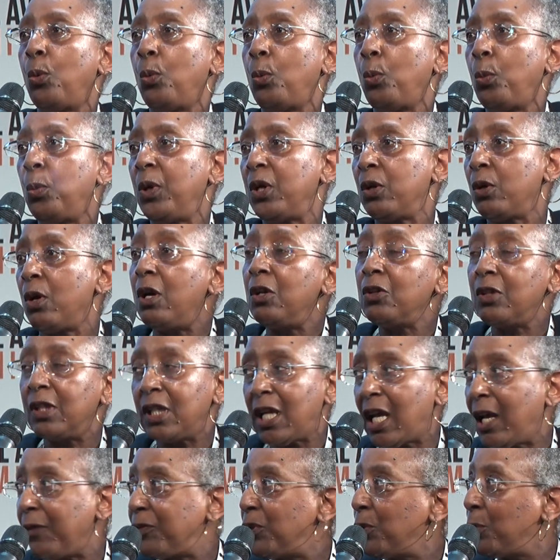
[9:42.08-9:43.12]
we're all going to
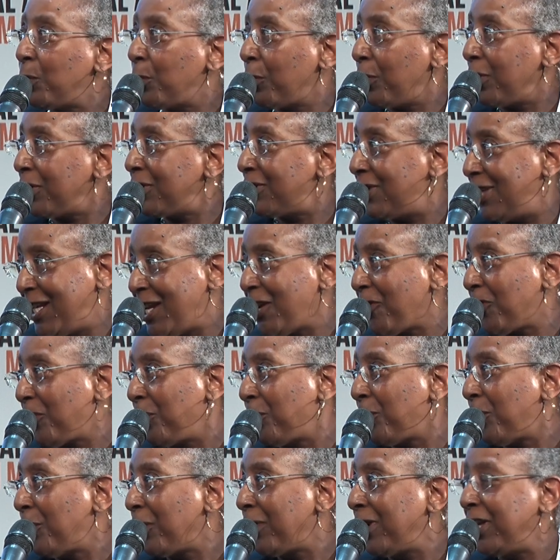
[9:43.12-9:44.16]
have to work together
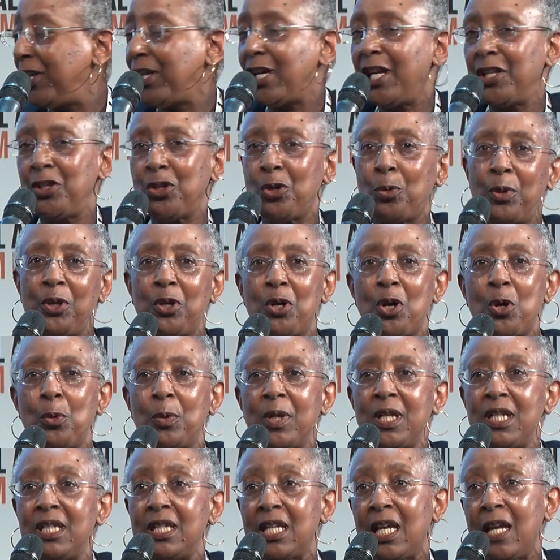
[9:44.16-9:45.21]
more, and I know we
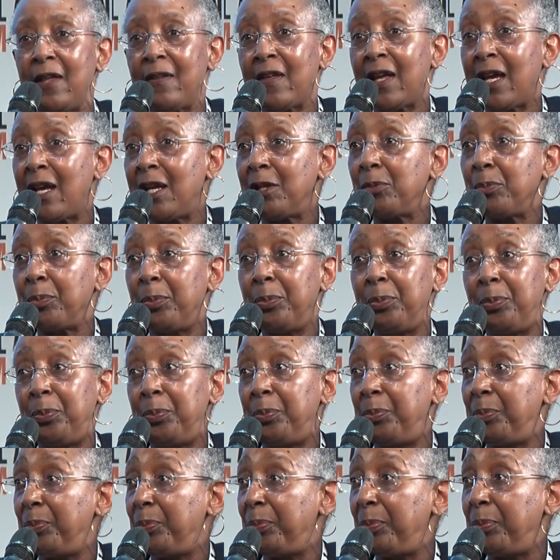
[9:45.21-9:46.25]
always say that,
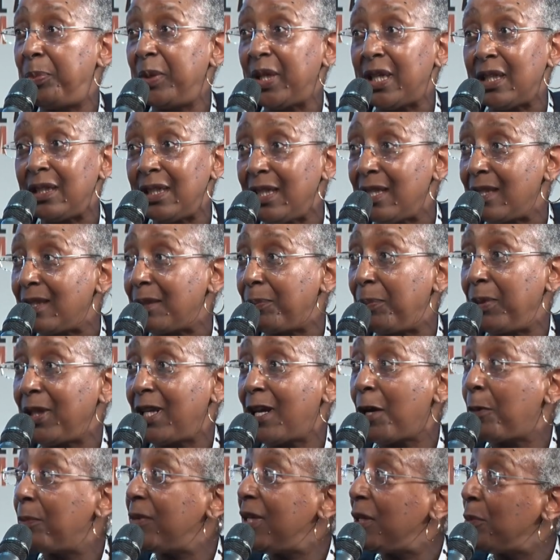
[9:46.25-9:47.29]
but it's
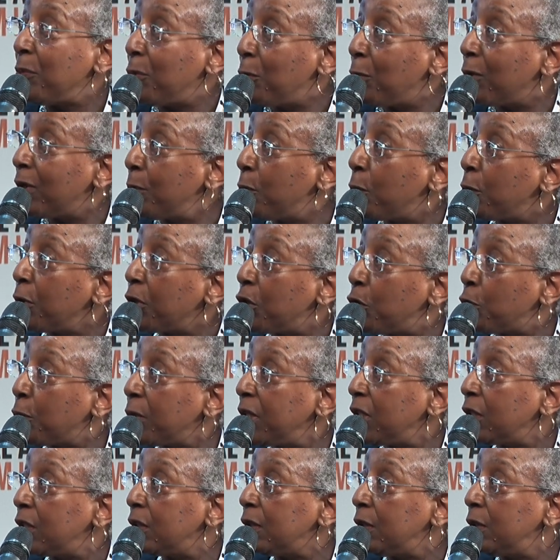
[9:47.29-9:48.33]
becoming more and more
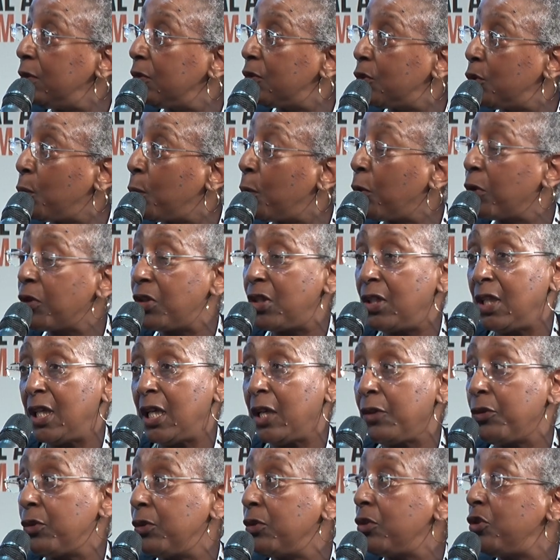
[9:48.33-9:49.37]
critical to work
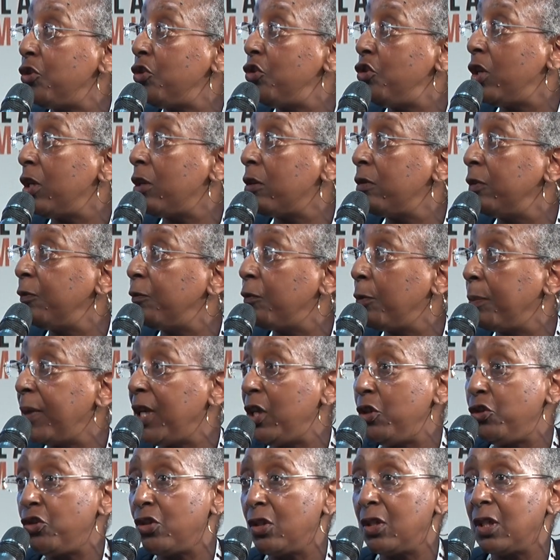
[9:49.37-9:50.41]
together, to share
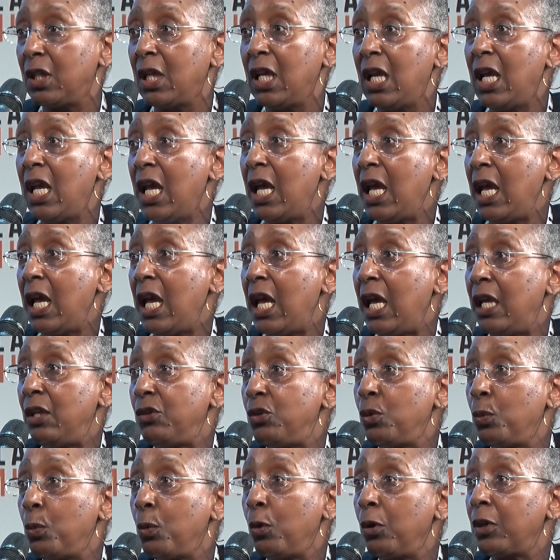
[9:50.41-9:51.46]
information, and
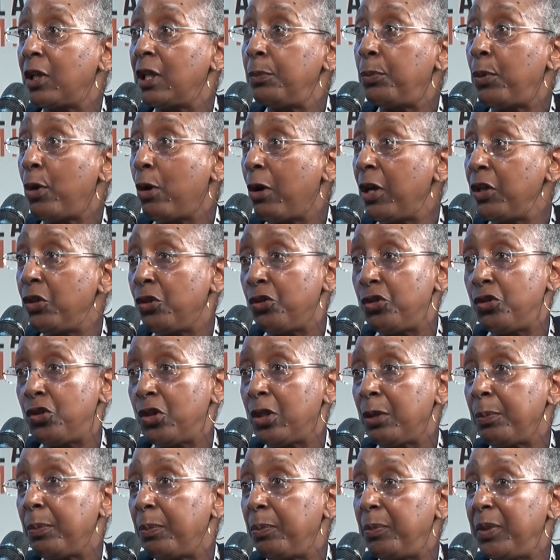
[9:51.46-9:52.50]
to work in
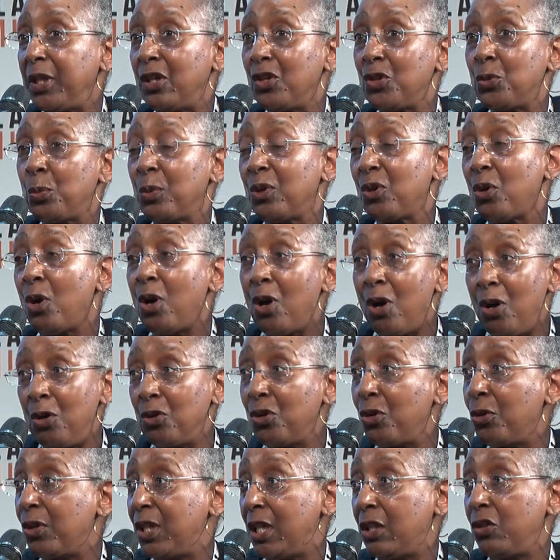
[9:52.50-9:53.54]
partnership, because we're all
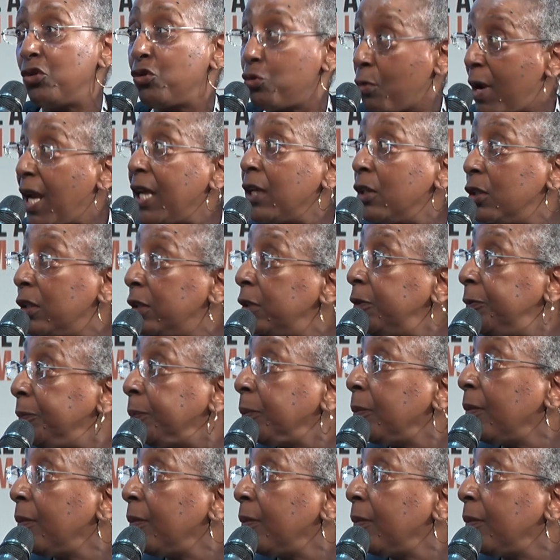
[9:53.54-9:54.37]
going to strangle